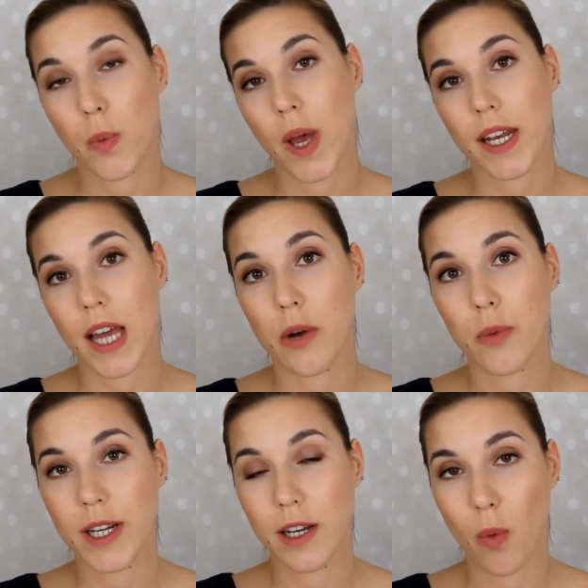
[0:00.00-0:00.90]
when I
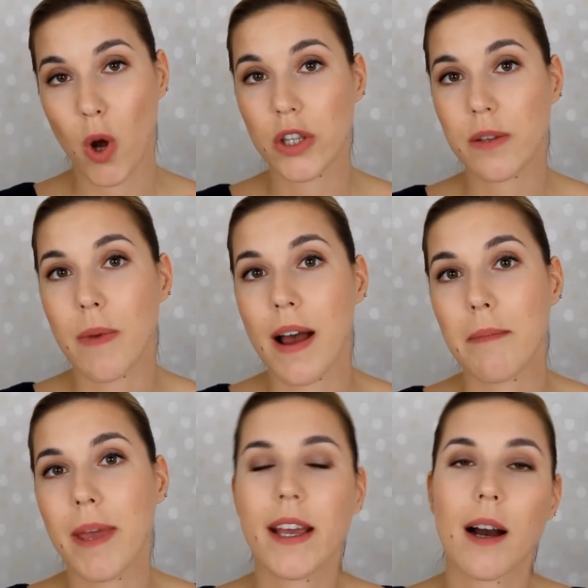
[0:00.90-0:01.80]
really want my
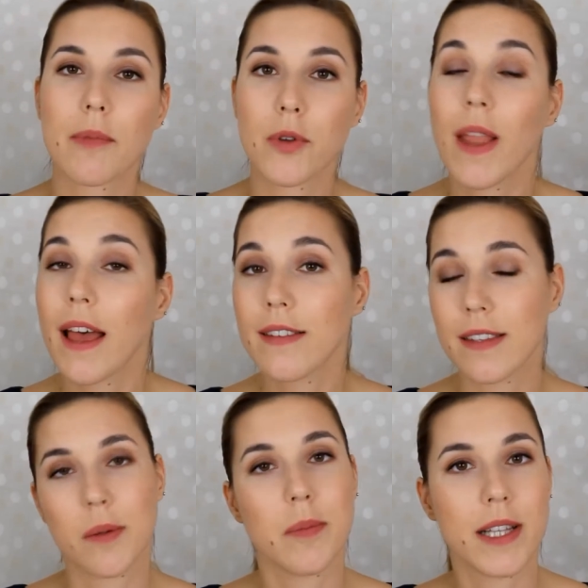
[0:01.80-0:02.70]
makeup to last
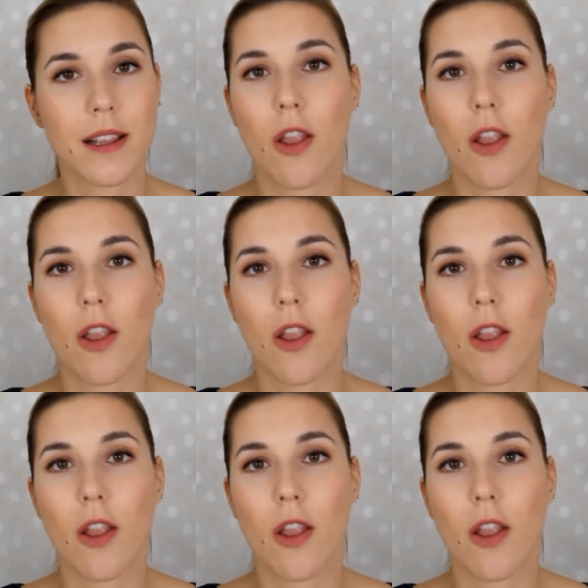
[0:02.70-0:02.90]
a bit